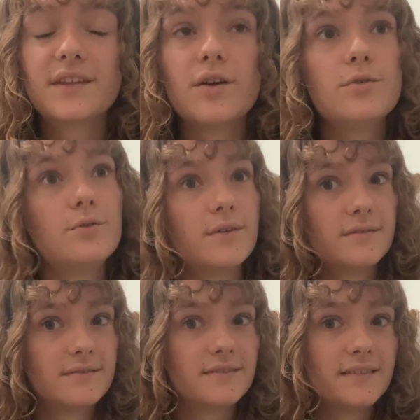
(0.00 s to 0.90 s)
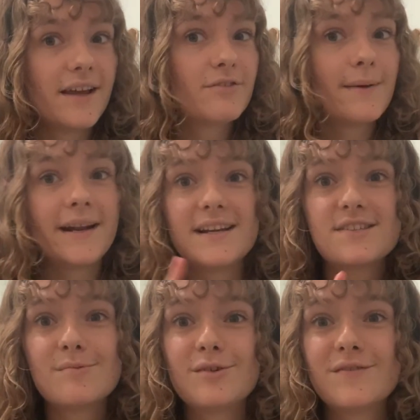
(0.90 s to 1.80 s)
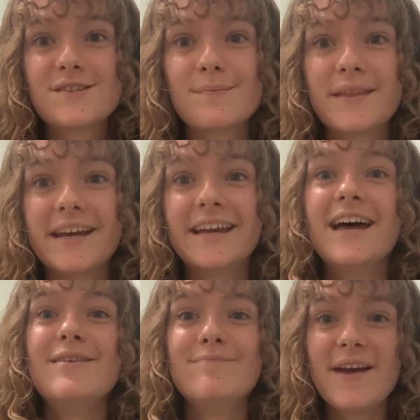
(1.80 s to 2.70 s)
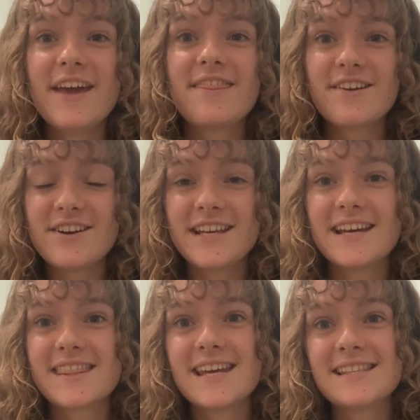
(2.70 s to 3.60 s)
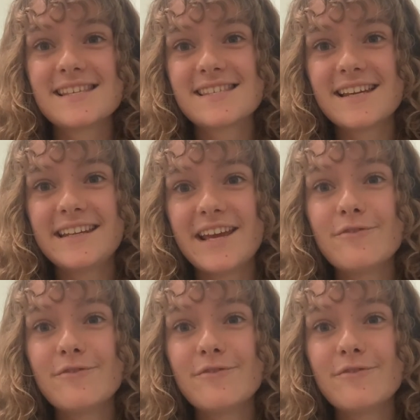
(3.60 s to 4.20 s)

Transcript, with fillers: ooh, never mind, I skipped over something. May 30th, it's a Sunday.